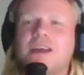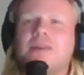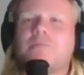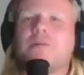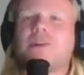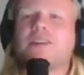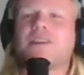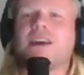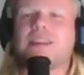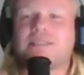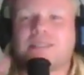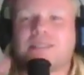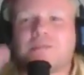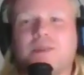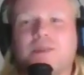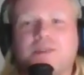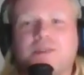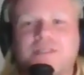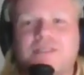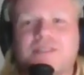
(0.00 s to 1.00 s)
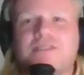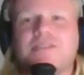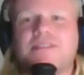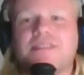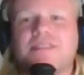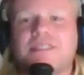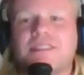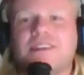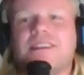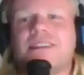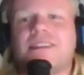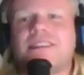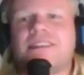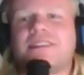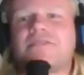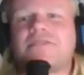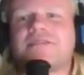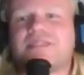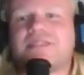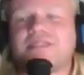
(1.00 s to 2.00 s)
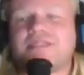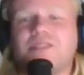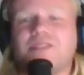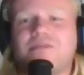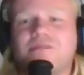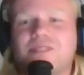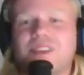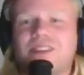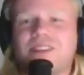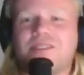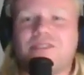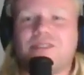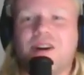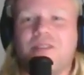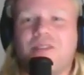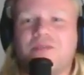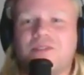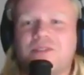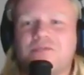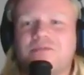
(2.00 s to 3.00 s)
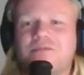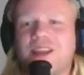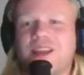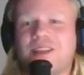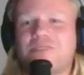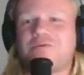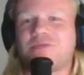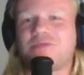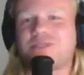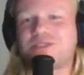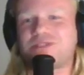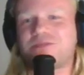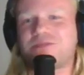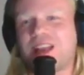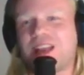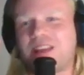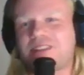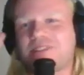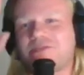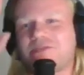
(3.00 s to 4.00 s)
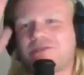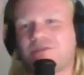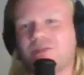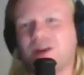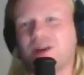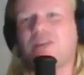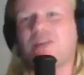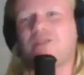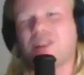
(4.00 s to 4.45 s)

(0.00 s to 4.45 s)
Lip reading: but as a person, there's so little of you, like what you like to do,